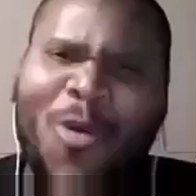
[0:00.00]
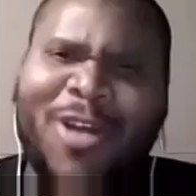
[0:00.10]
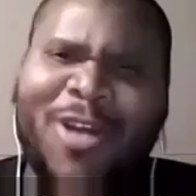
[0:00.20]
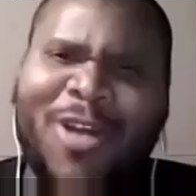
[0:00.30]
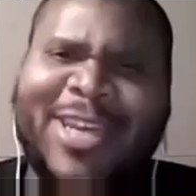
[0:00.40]

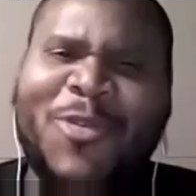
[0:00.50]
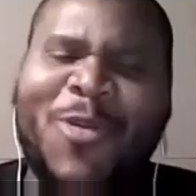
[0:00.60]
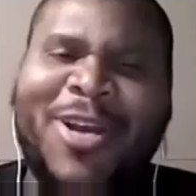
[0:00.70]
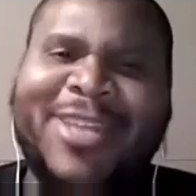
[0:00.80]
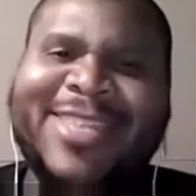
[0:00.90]
whirling if you
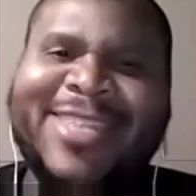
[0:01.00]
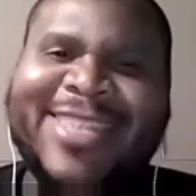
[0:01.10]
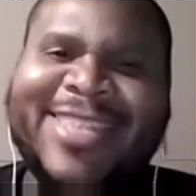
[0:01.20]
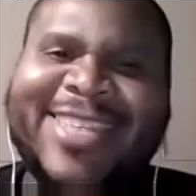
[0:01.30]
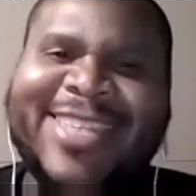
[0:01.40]
want.
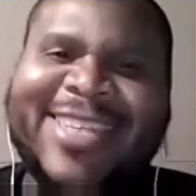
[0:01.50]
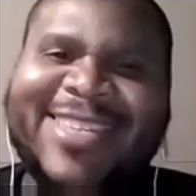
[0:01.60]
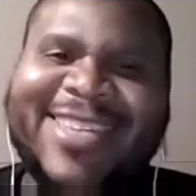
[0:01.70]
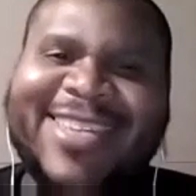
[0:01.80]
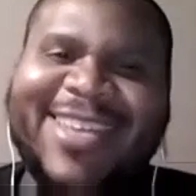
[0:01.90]
Because
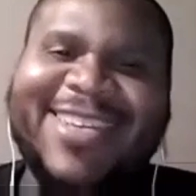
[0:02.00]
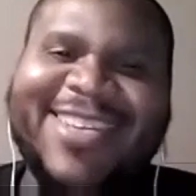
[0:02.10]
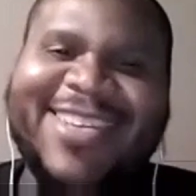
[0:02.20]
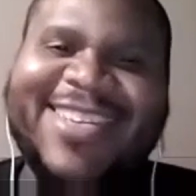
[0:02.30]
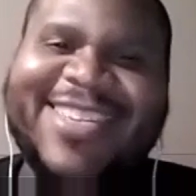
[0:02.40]
um,
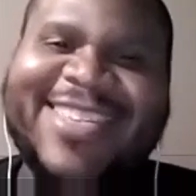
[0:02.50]
immediately when